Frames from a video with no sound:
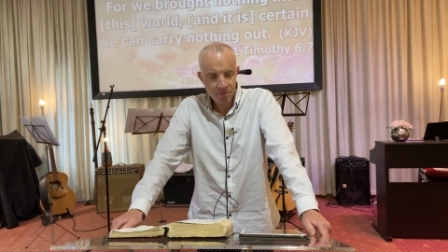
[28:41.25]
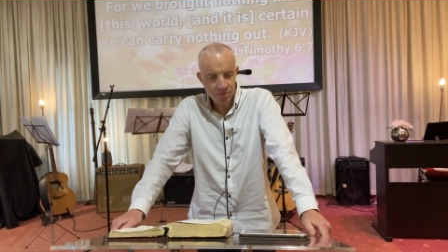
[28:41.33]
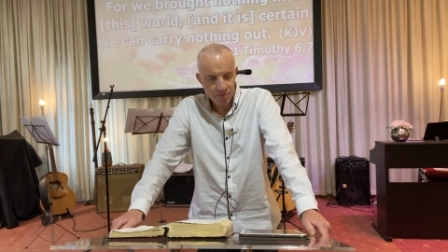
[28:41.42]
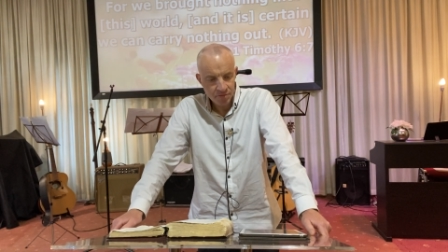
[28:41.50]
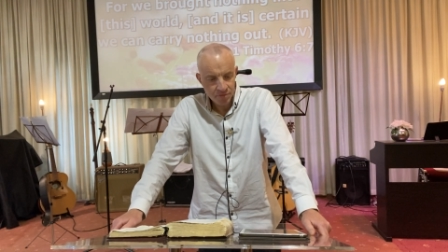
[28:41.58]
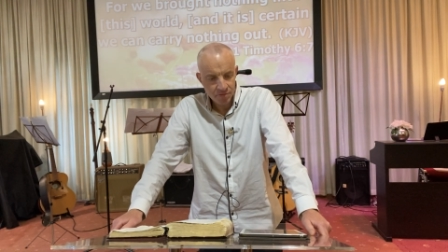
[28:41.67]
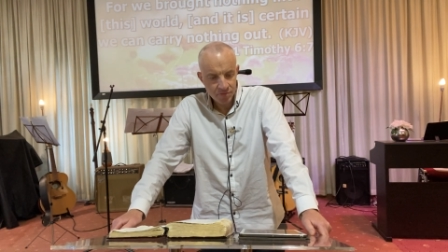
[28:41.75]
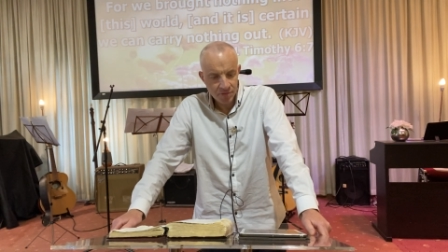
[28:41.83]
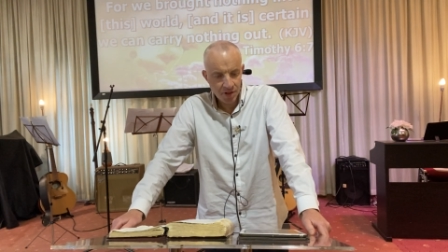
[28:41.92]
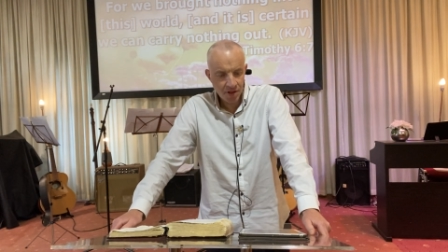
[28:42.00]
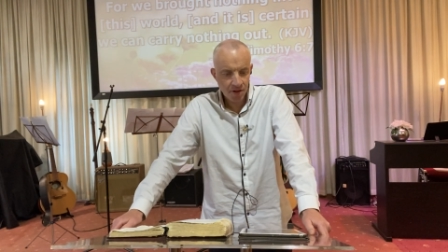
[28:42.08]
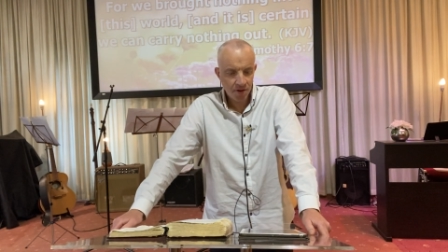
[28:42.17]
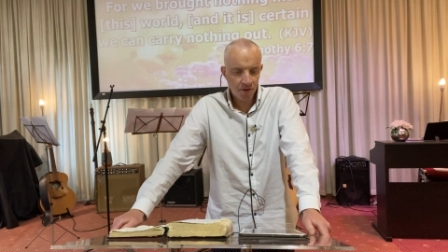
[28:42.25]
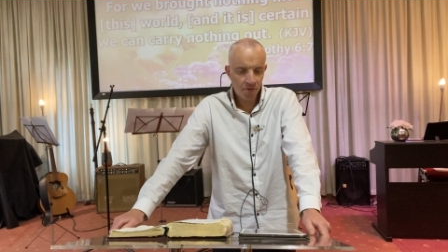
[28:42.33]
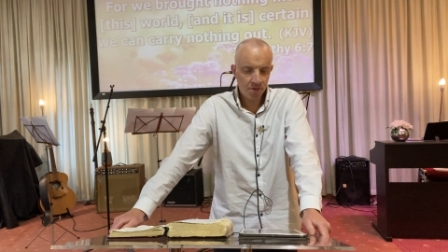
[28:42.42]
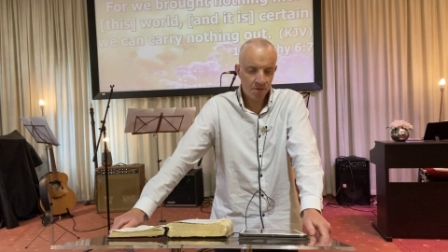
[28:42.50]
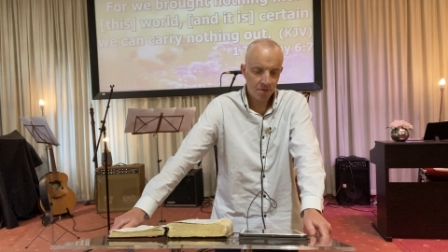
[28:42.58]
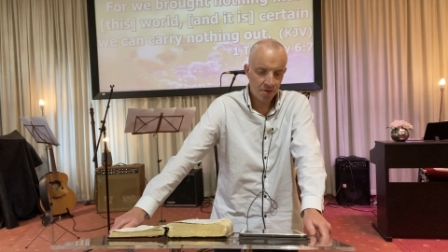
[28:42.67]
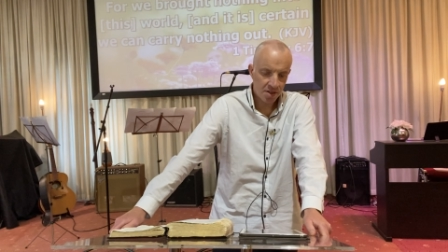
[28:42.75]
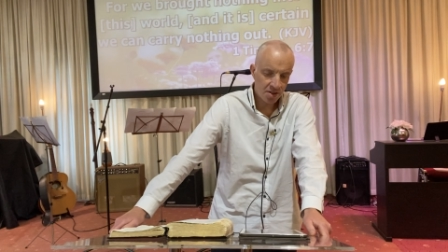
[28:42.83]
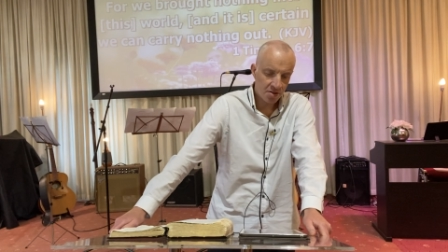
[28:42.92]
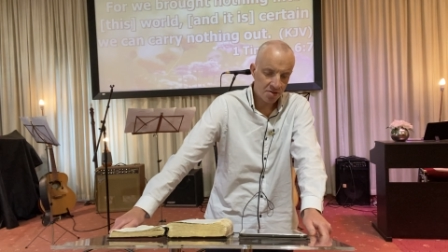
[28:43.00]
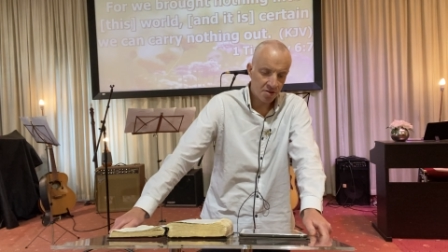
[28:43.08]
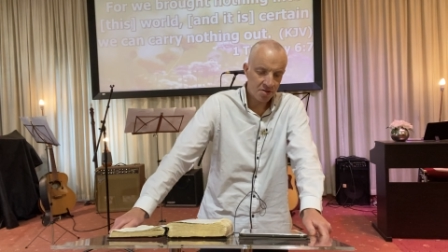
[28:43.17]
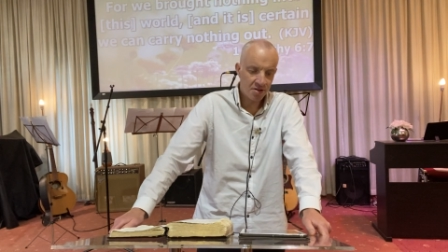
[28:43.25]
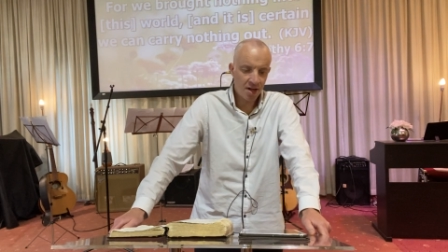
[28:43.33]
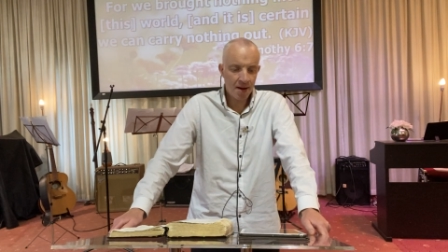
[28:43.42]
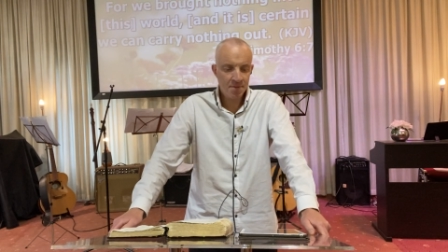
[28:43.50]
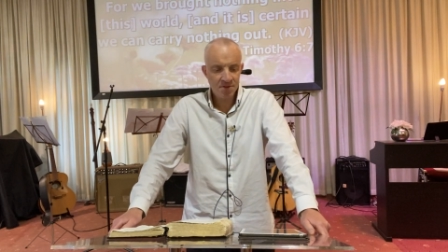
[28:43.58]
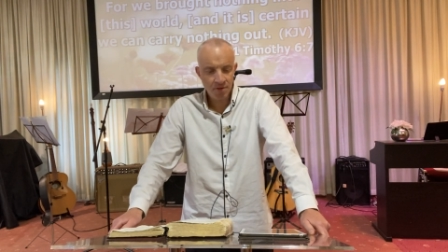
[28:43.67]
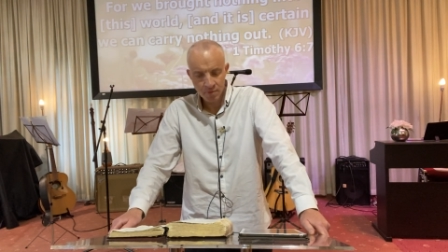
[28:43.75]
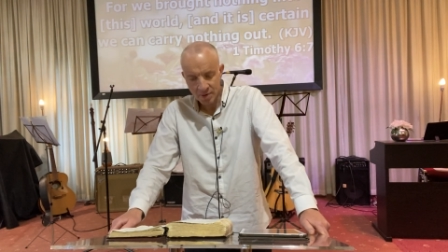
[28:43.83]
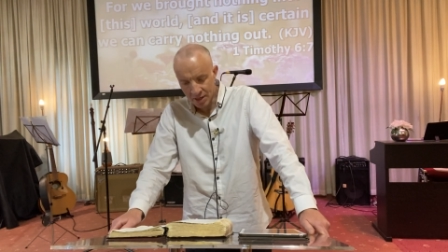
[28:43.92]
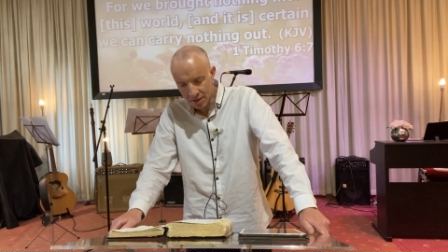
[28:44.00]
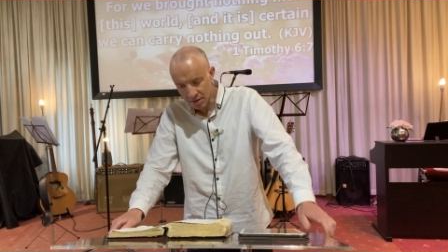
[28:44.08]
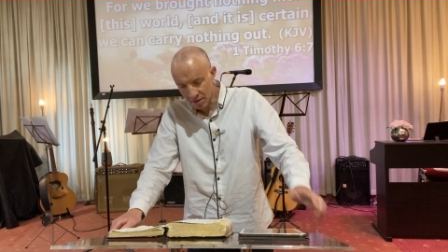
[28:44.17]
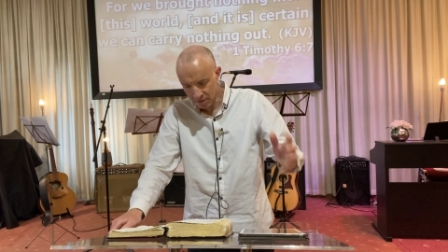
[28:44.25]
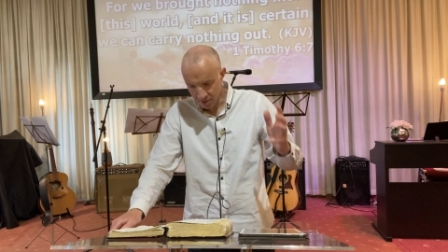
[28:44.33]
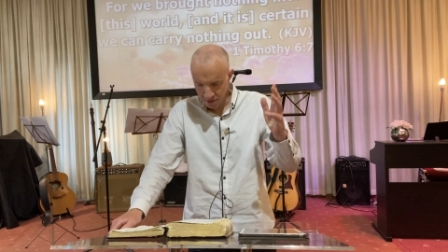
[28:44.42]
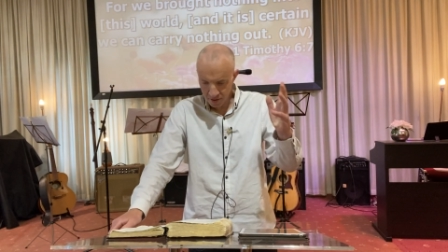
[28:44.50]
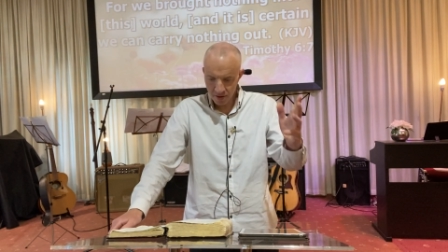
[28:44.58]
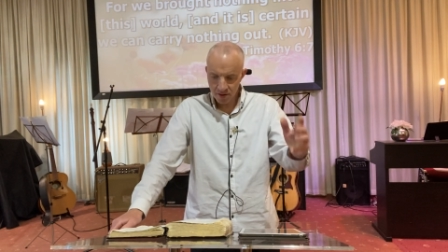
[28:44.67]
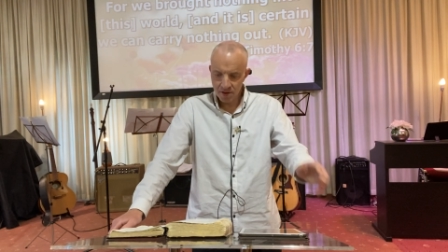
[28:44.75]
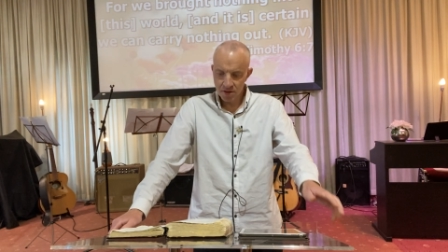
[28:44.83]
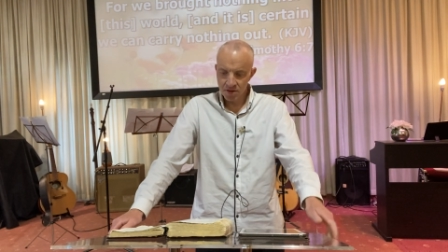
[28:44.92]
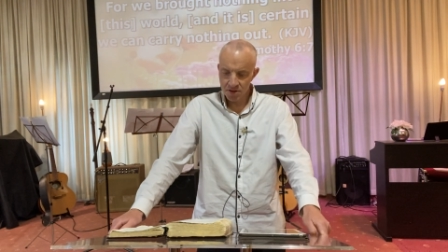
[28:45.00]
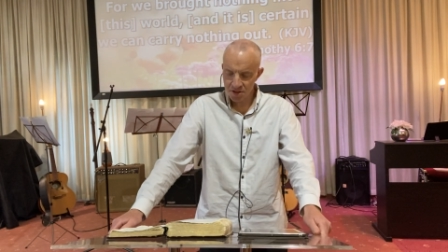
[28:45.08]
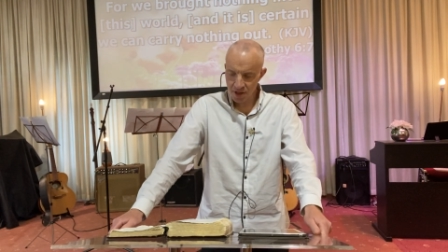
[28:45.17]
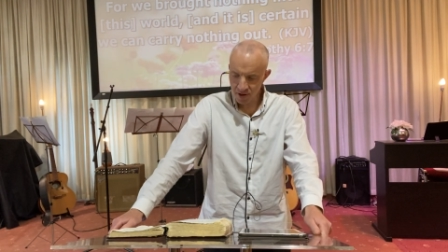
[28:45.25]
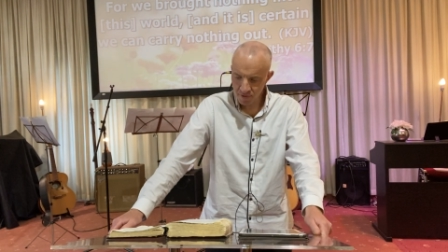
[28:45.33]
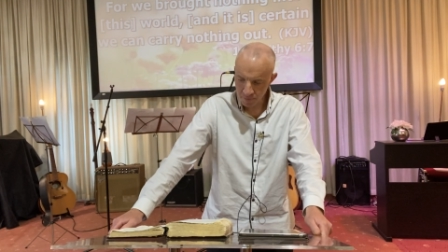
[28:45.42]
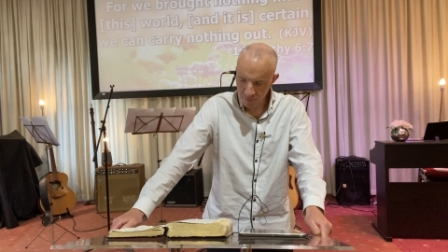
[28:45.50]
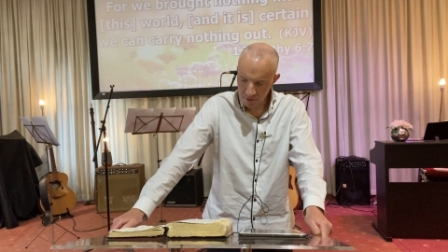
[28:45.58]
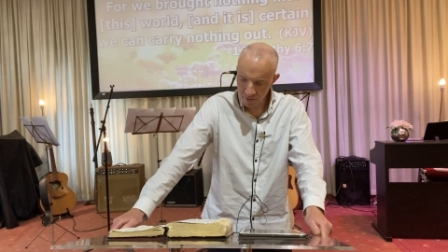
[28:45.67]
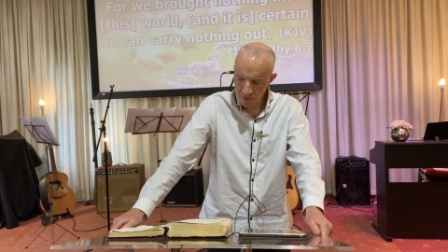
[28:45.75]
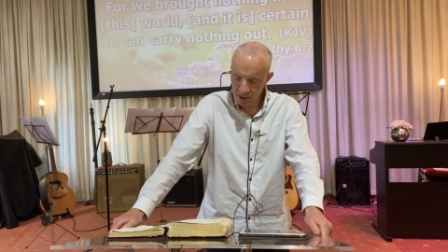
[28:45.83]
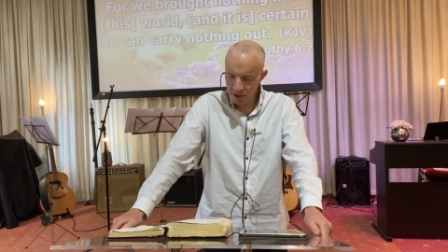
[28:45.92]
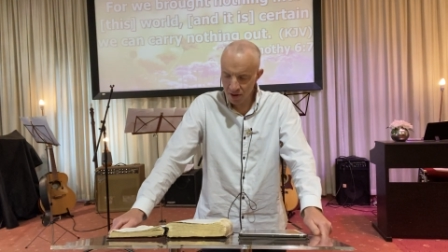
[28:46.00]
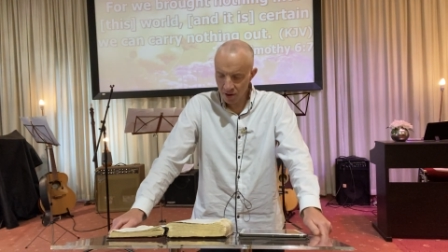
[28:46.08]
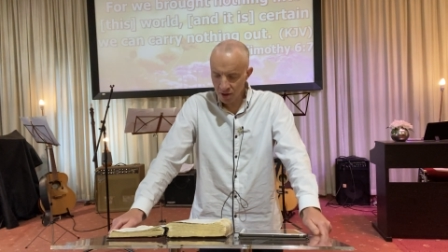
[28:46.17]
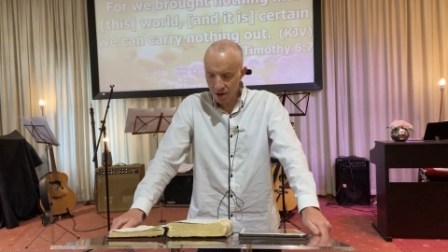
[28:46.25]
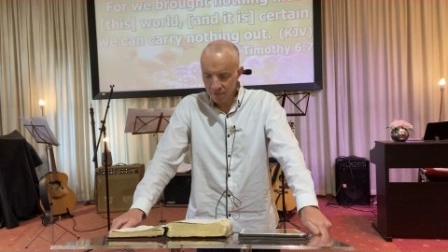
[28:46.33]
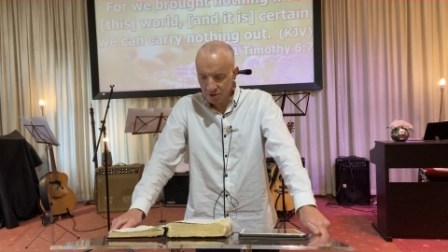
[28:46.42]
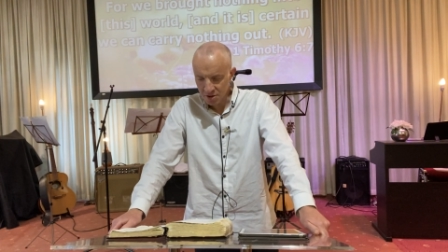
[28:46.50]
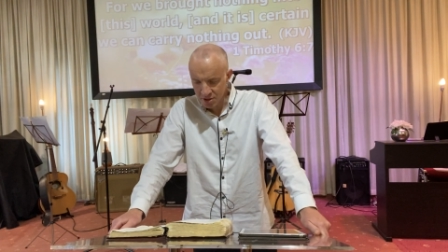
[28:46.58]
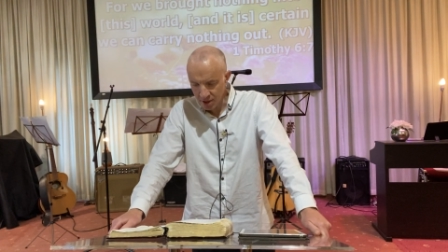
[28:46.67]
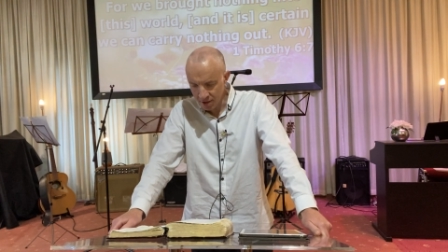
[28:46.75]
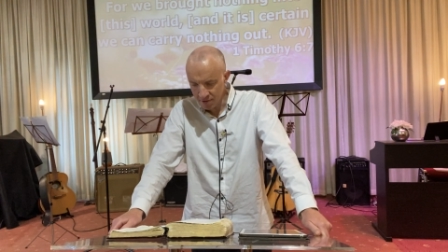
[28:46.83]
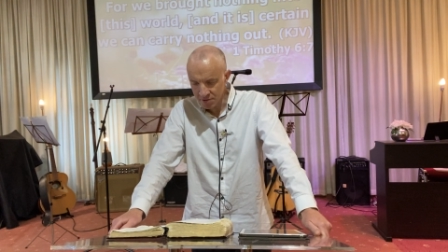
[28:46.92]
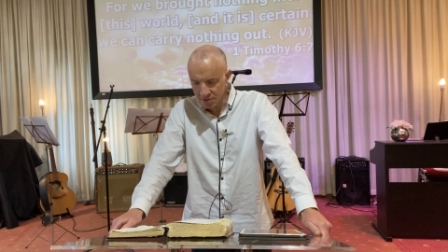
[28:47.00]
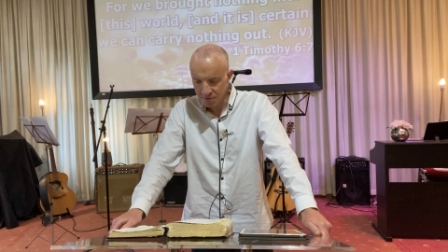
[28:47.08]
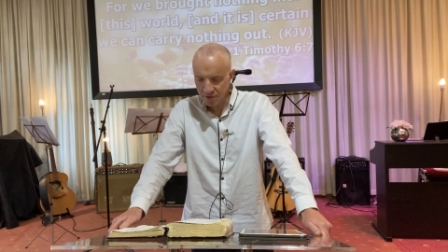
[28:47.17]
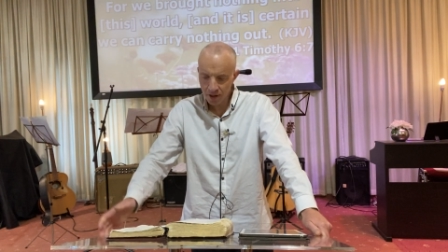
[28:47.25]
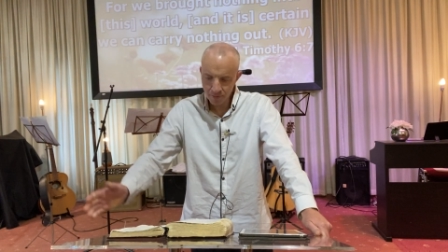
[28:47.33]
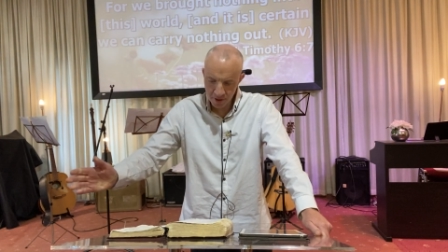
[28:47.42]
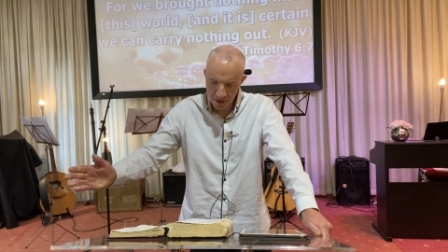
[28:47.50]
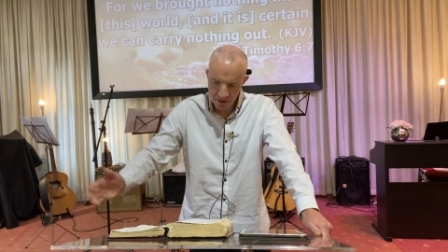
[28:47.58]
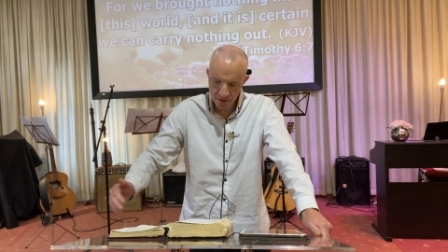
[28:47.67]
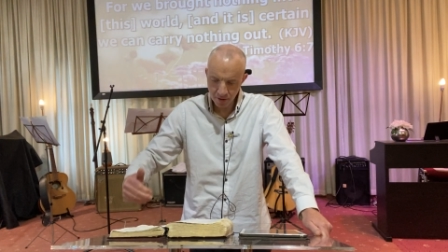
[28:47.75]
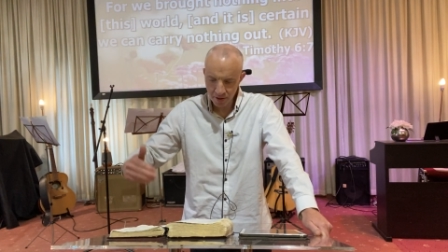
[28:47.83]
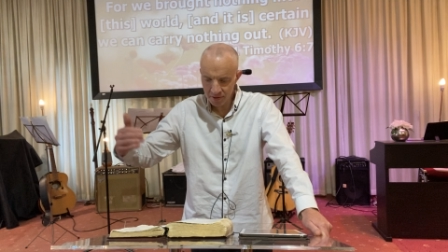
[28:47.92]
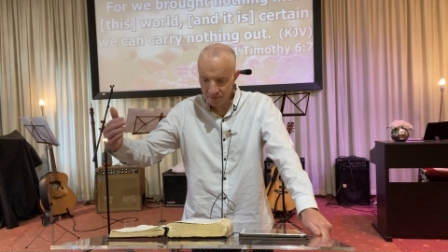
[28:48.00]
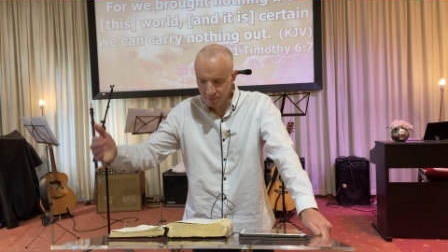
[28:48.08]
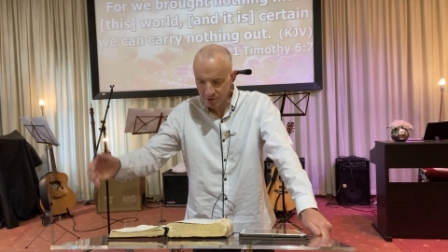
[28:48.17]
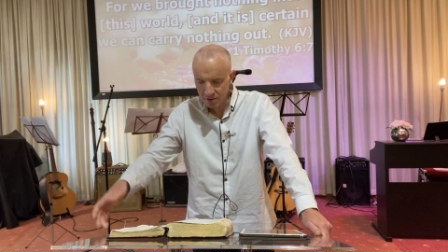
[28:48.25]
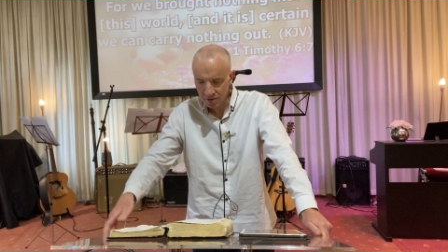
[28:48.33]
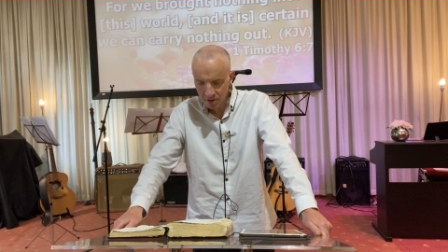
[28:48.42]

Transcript: Yes. You know, yes, there's, there's times when we need to save up and we need to look after ourselves and our families and all that.